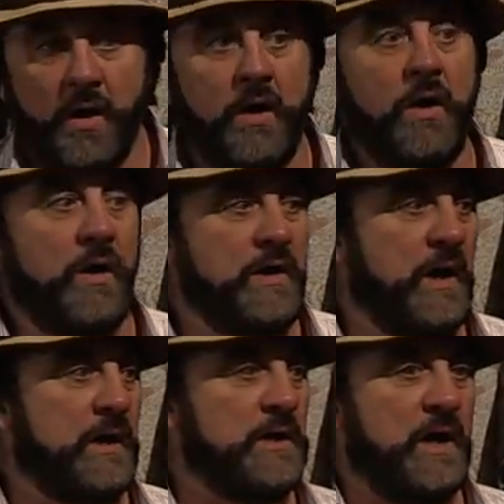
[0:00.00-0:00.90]
Oh,
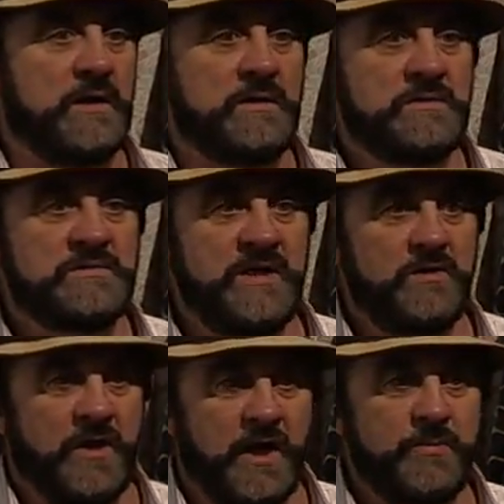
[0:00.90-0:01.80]
yeah, yeah.
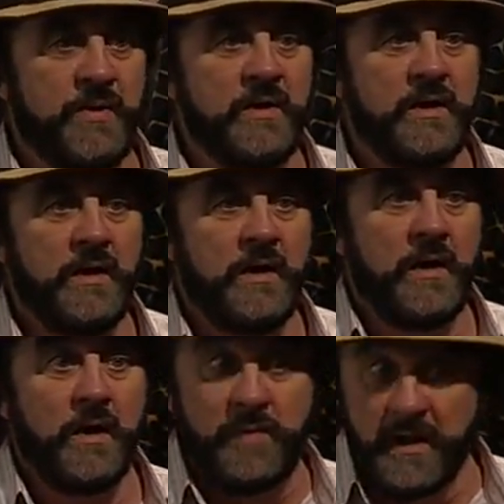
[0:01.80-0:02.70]
Tea'll keep.
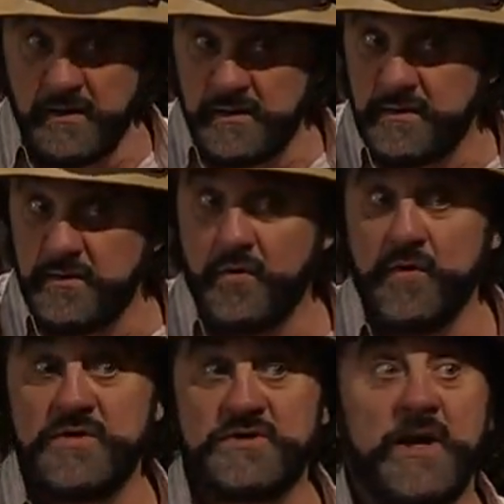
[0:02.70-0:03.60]
Belle, your
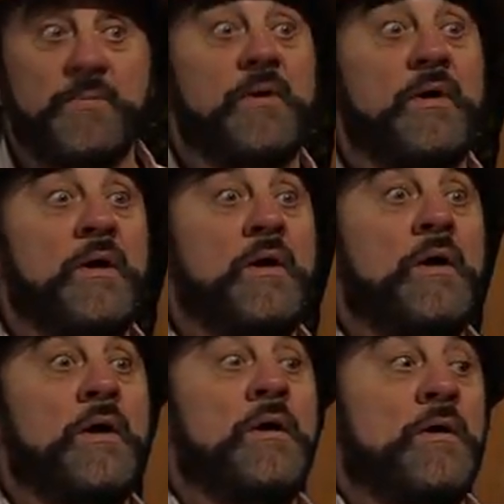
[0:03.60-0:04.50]
room's a chip.
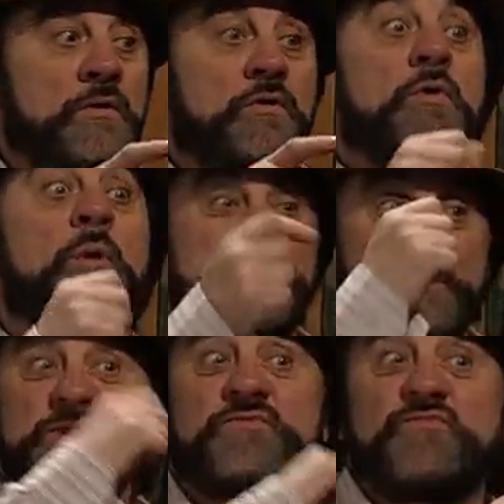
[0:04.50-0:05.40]
Come on,
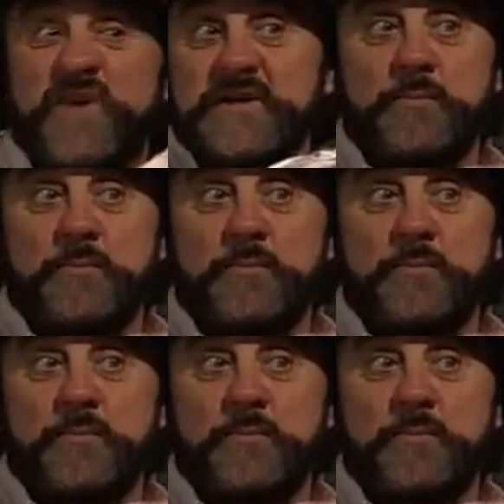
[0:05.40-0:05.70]
Sam, let's feed the